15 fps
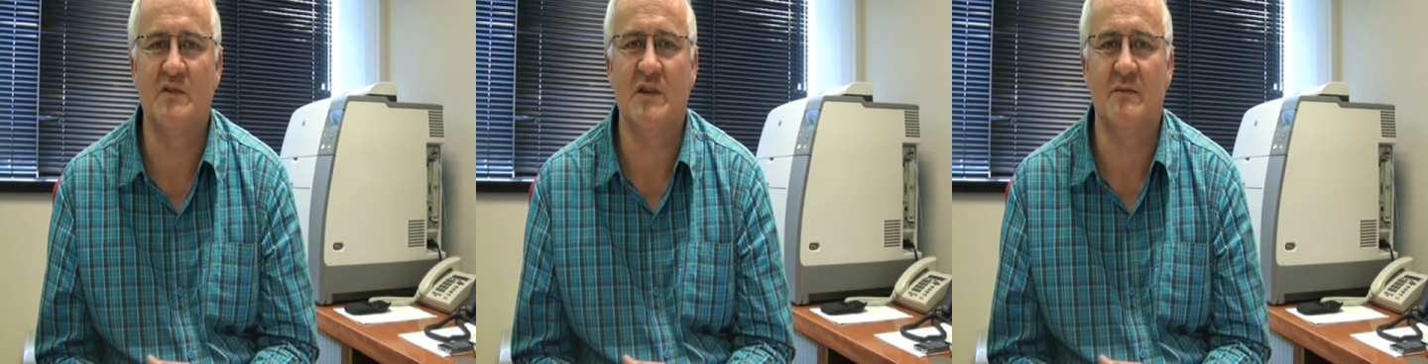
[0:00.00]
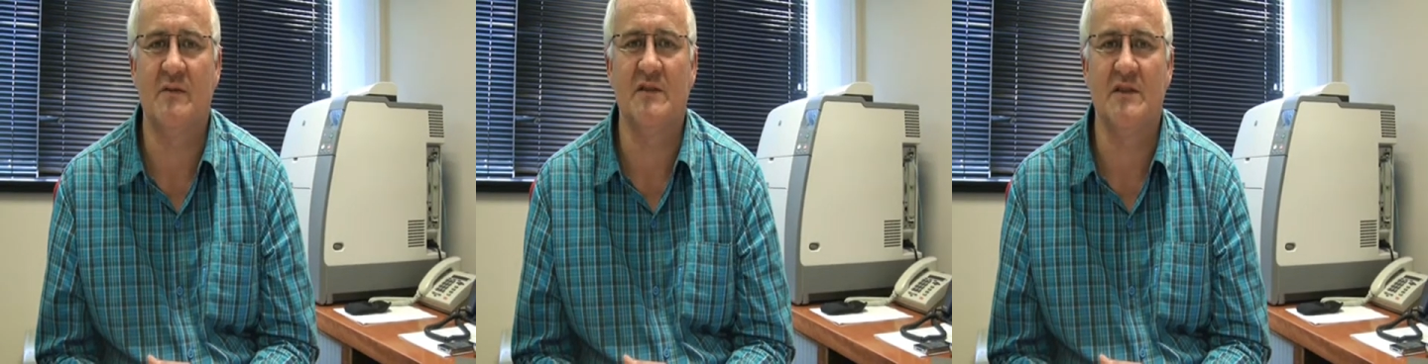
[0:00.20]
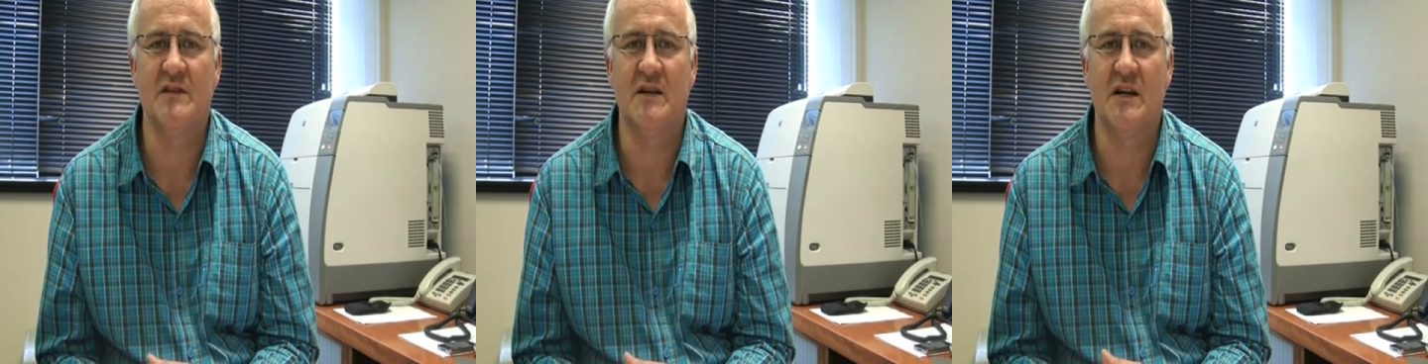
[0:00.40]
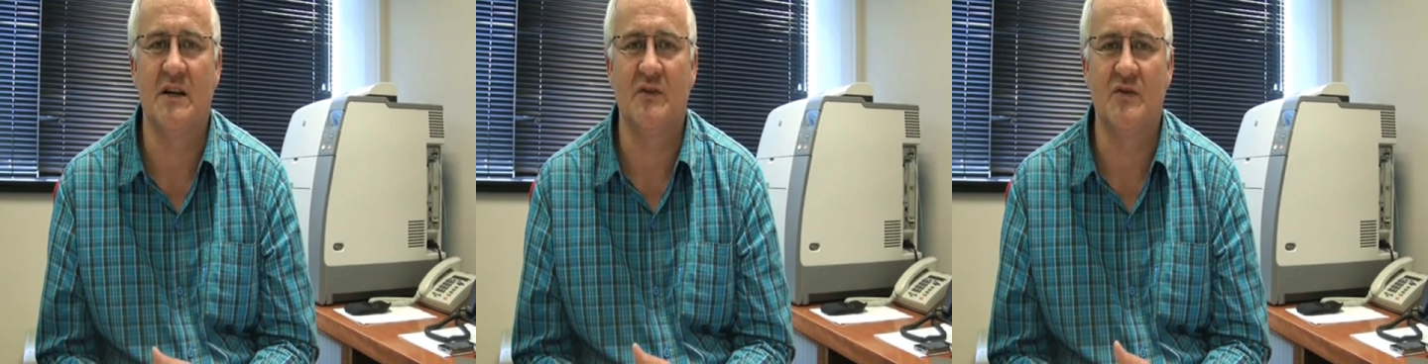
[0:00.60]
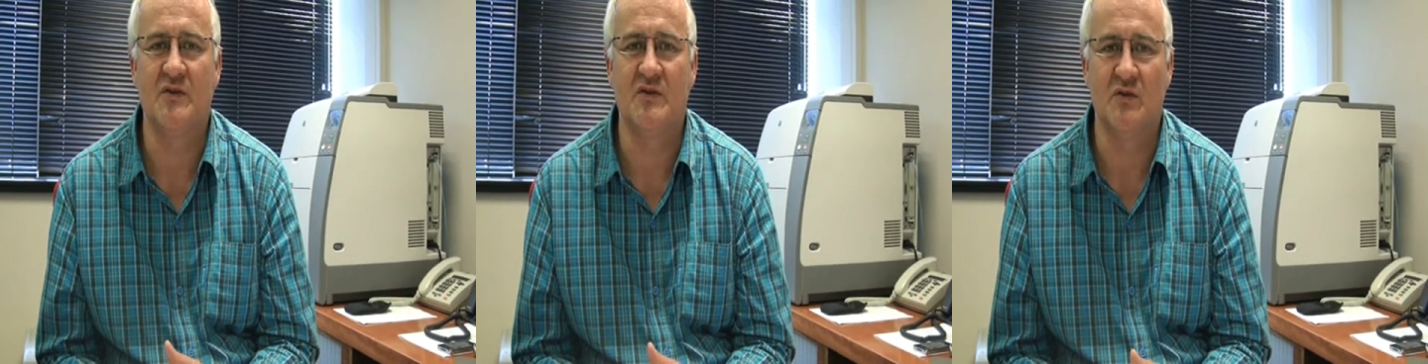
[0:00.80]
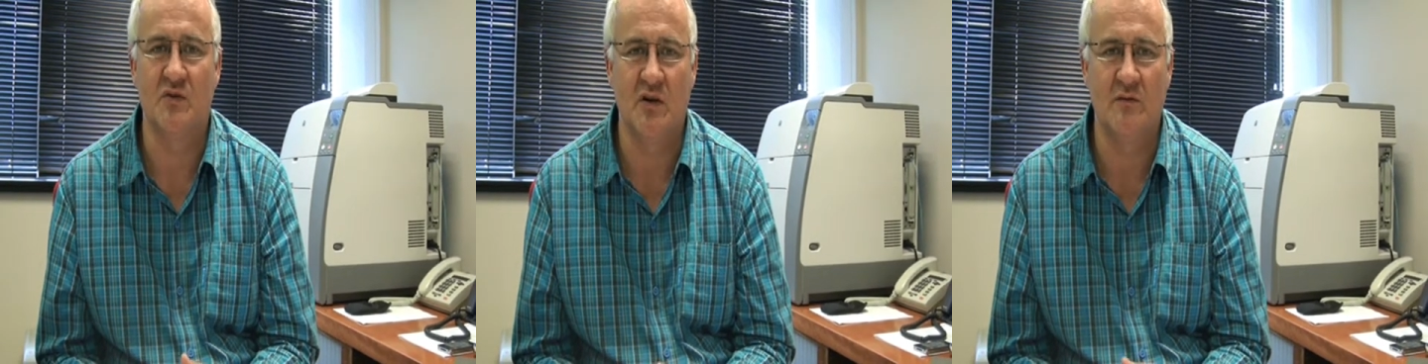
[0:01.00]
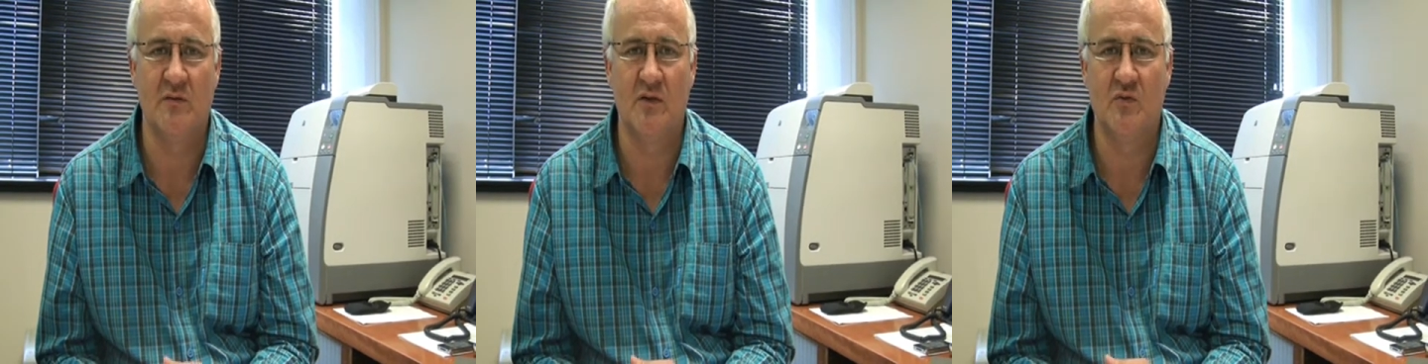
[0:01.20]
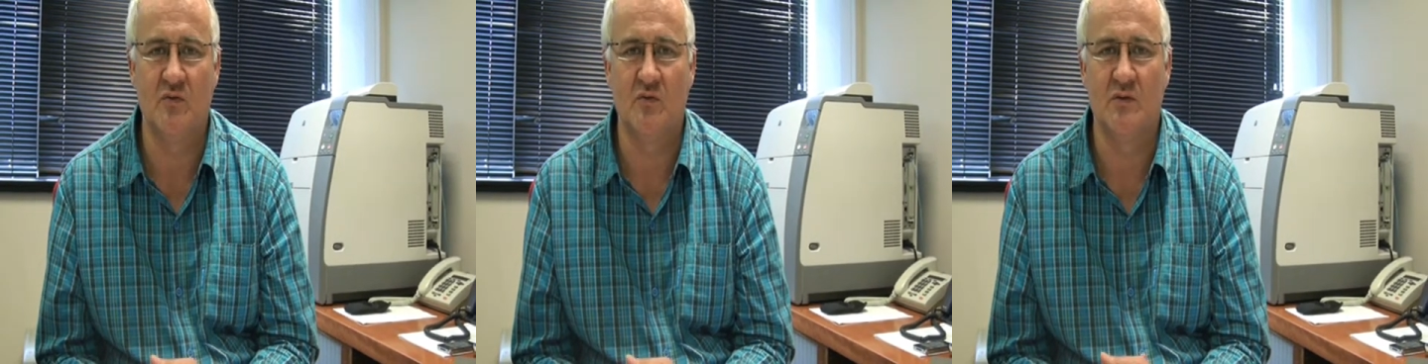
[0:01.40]
17 countries all
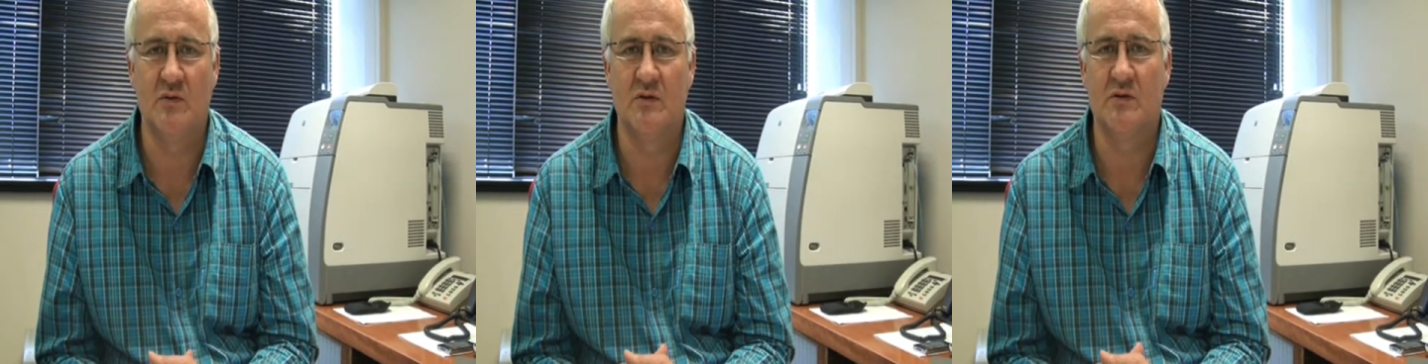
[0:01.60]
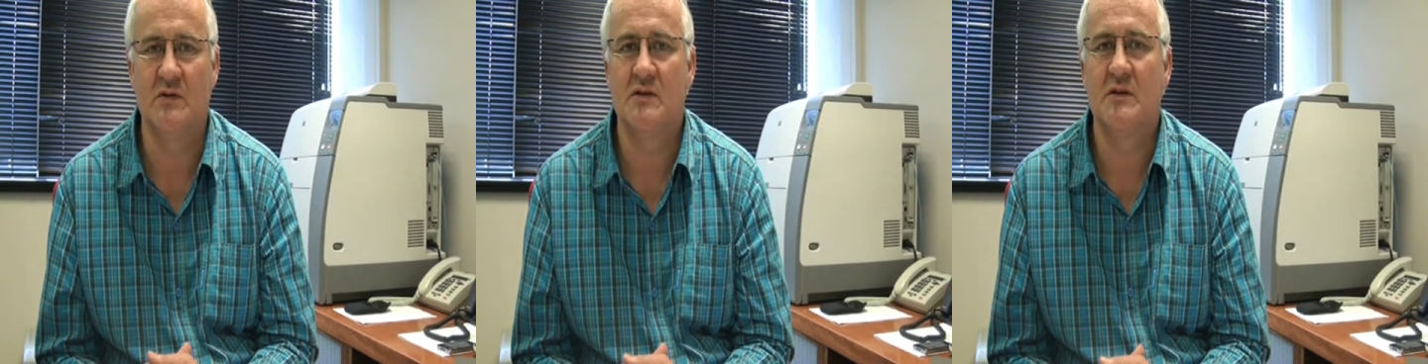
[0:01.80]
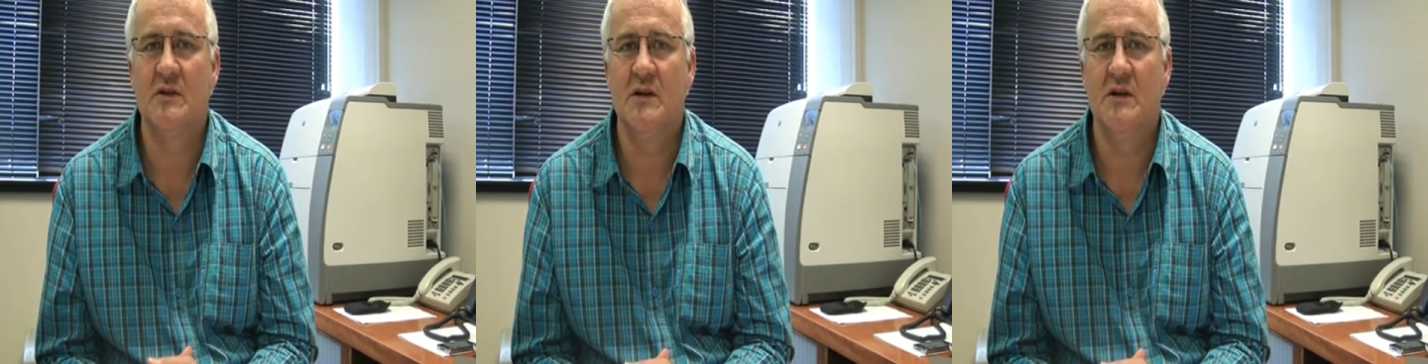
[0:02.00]
over the world,